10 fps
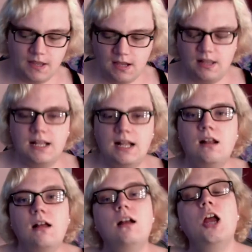and that
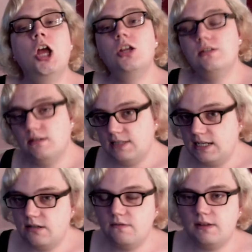lot. So stay
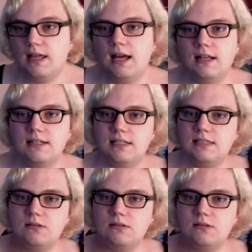tuned for that.